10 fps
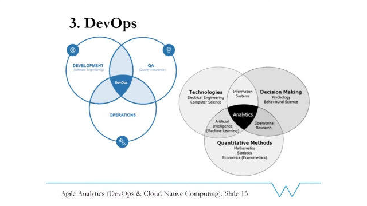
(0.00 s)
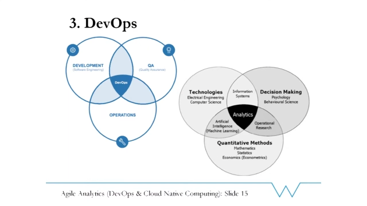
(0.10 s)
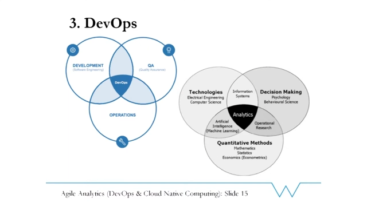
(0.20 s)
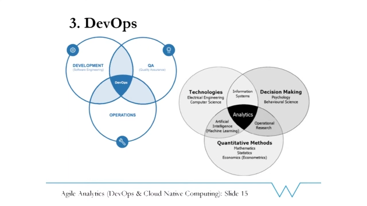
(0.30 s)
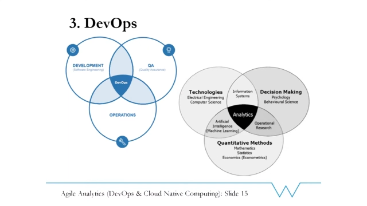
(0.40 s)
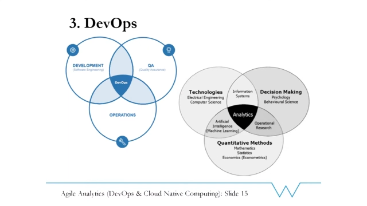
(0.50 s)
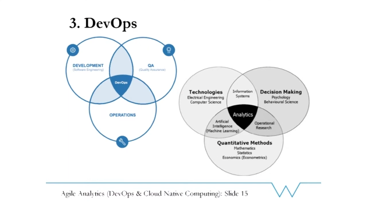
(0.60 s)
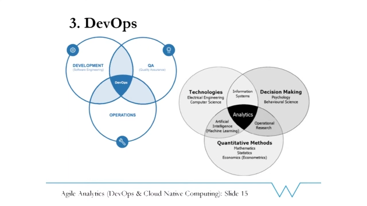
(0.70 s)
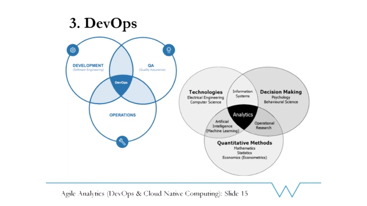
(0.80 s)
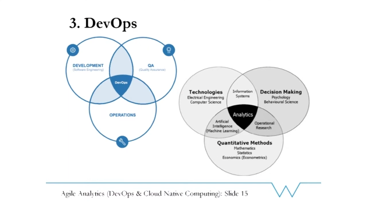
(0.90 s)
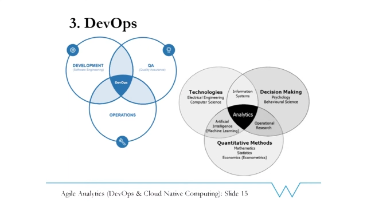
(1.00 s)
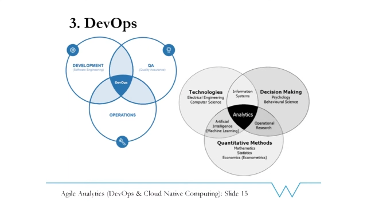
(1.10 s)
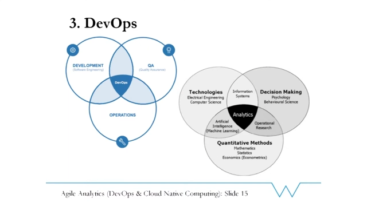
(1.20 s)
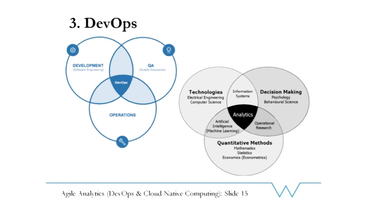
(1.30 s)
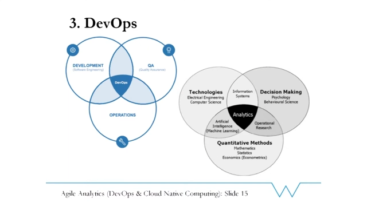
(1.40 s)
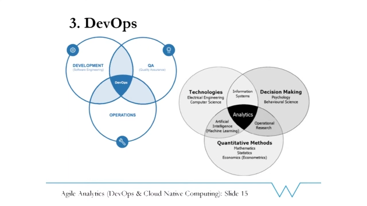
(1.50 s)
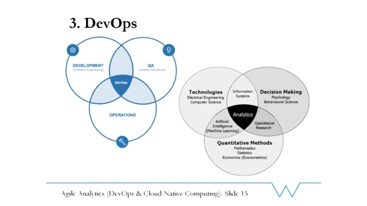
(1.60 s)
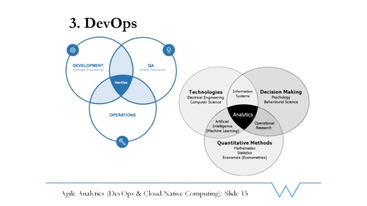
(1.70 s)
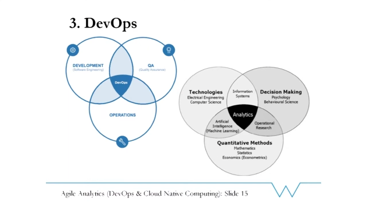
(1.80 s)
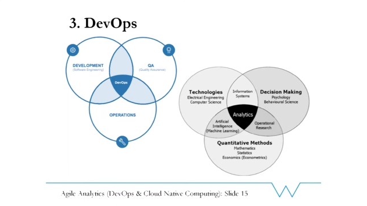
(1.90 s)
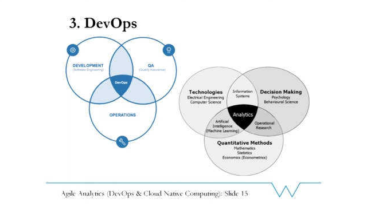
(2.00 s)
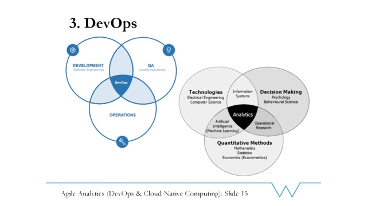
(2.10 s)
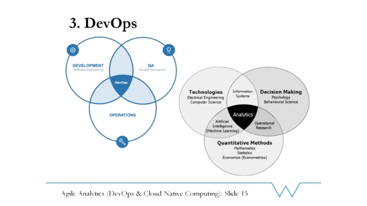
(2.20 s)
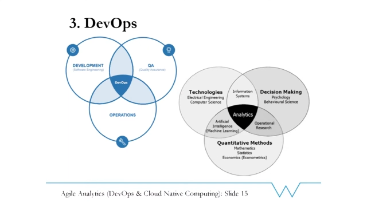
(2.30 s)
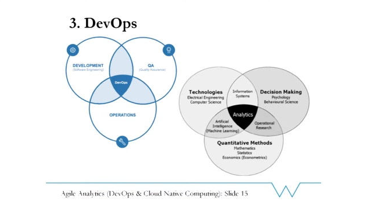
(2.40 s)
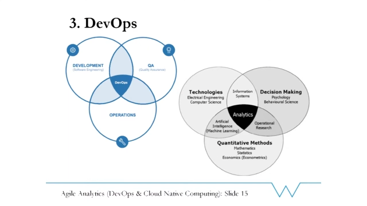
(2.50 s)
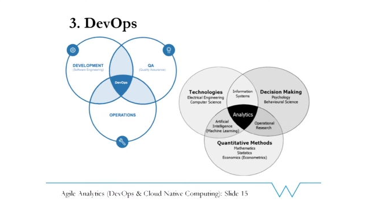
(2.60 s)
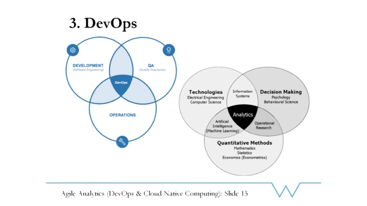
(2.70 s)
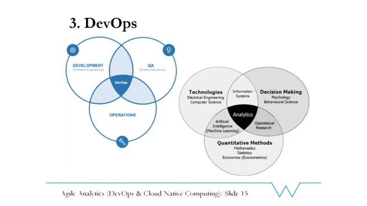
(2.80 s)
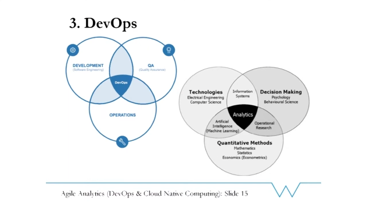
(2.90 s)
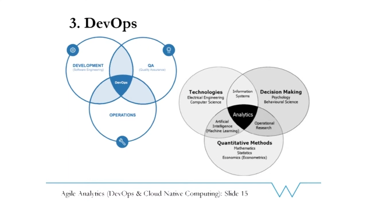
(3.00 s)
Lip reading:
No face is visible, so there are no lips to read.